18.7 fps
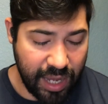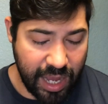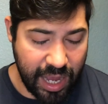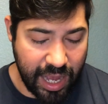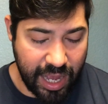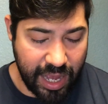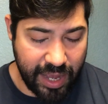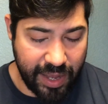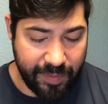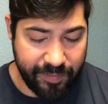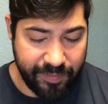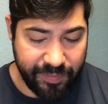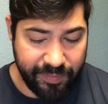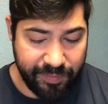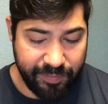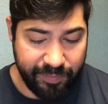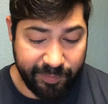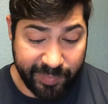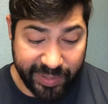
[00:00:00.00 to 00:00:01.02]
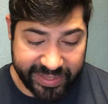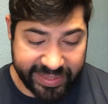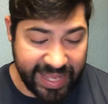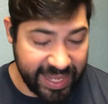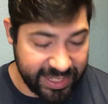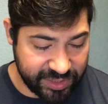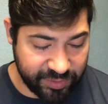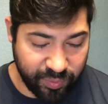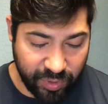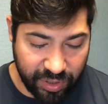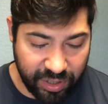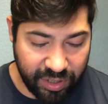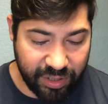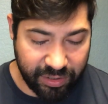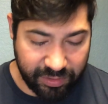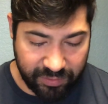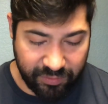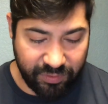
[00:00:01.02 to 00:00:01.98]
But that's
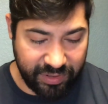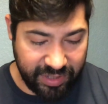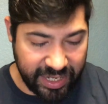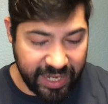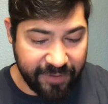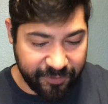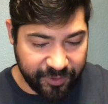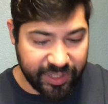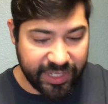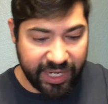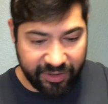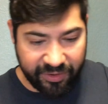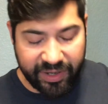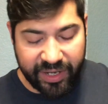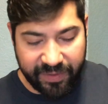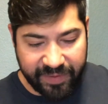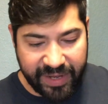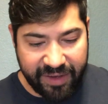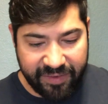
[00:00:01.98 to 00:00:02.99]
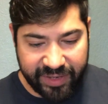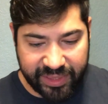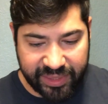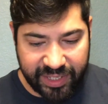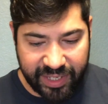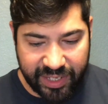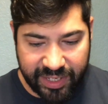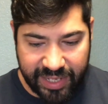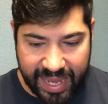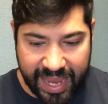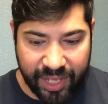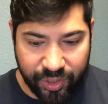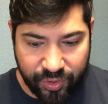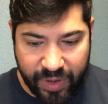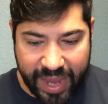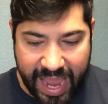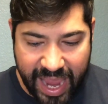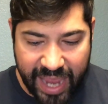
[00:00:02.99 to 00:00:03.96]
where, if you get rid of everything and
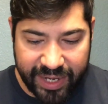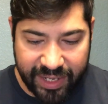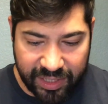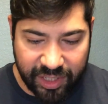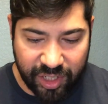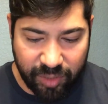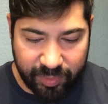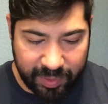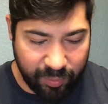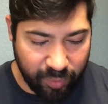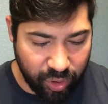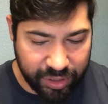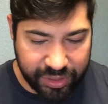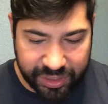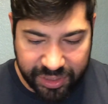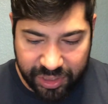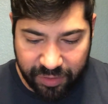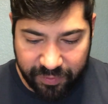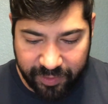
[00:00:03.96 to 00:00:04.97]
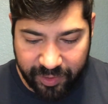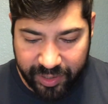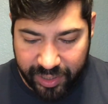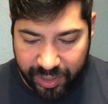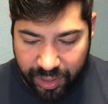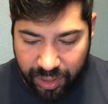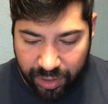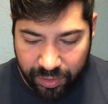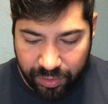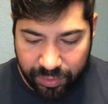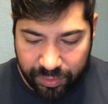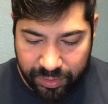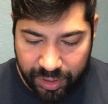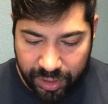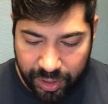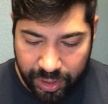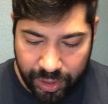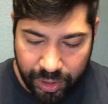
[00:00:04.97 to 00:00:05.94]
you add a little bit more silver and
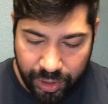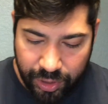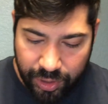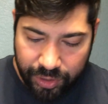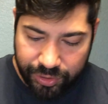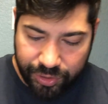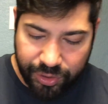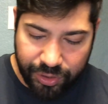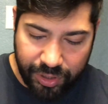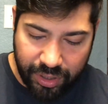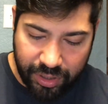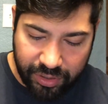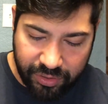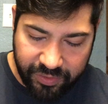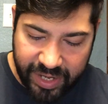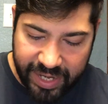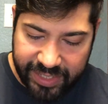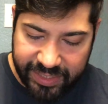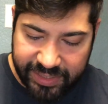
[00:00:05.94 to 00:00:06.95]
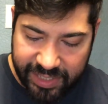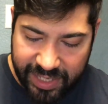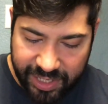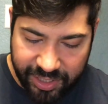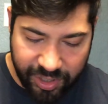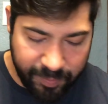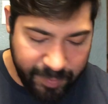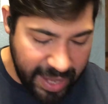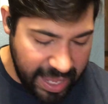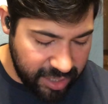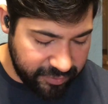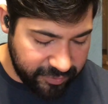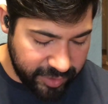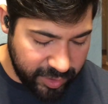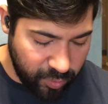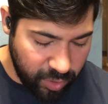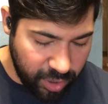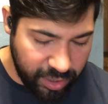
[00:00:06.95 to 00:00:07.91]
gold to your crates and your battle
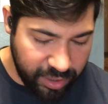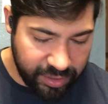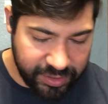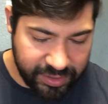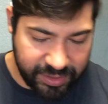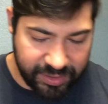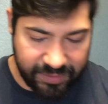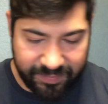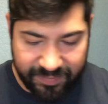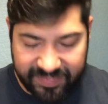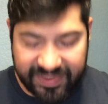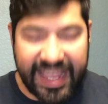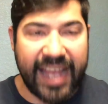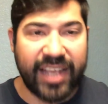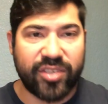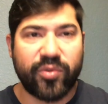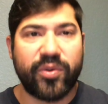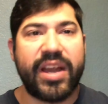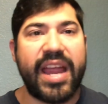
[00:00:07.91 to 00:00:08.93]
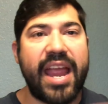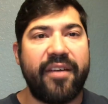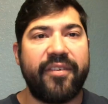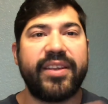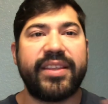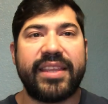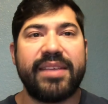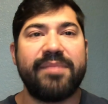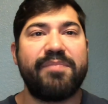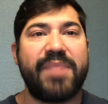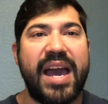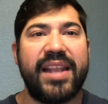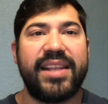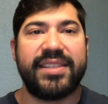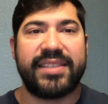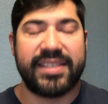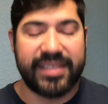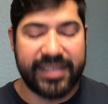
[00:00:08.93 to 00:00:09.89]
rewards, that's where everything
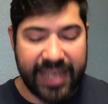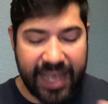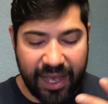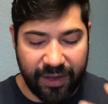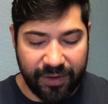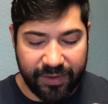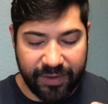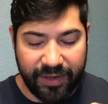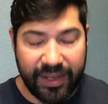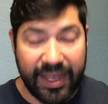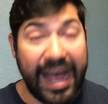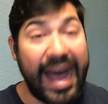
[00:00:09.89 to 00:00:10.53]
balances out.